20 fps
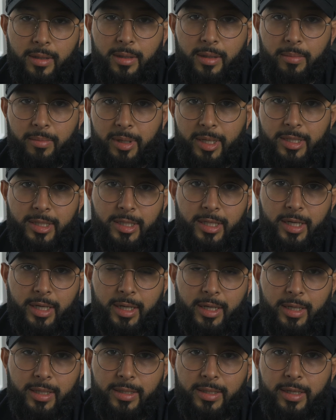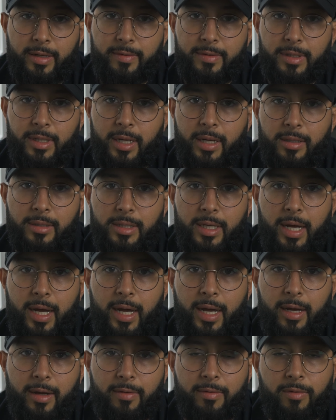The best checking and savings account to
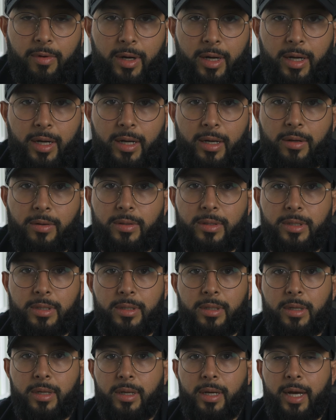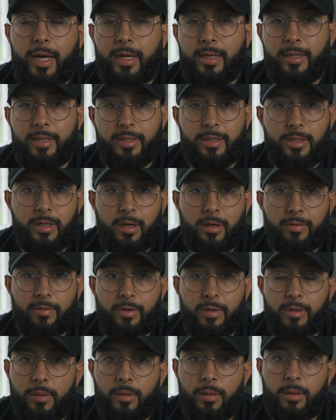have right now is at
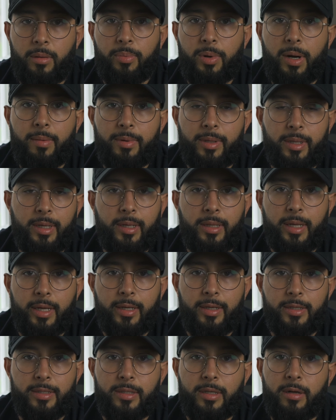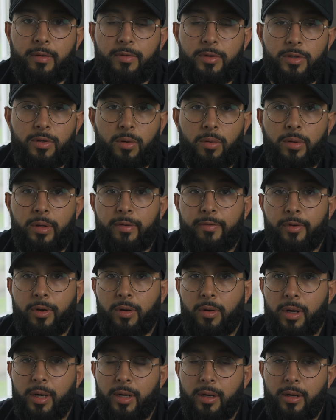Discover. You're probably thinking that Discover is only for
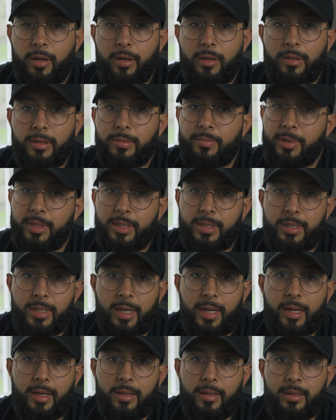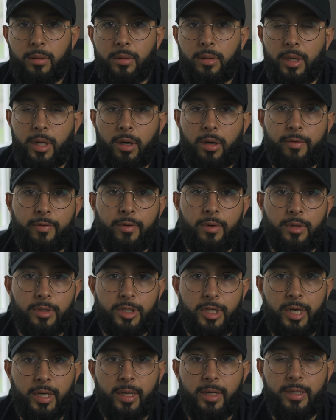credit cards, but it's not. They offer a
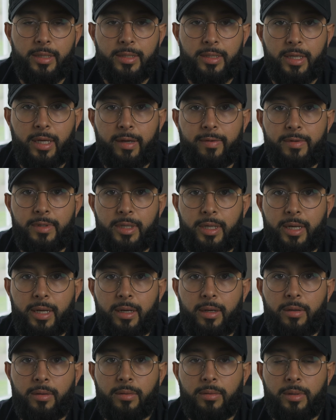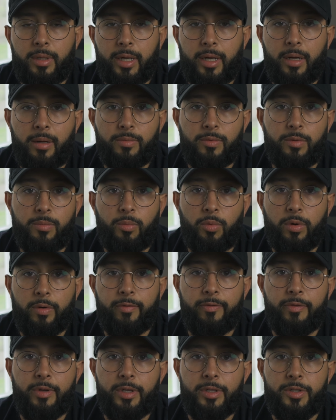checking and savings account that comes with more
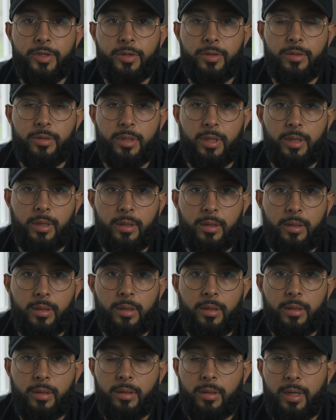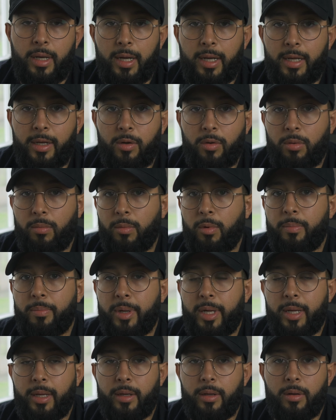features than any normal
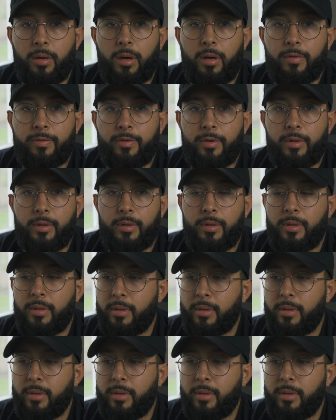bank could offer.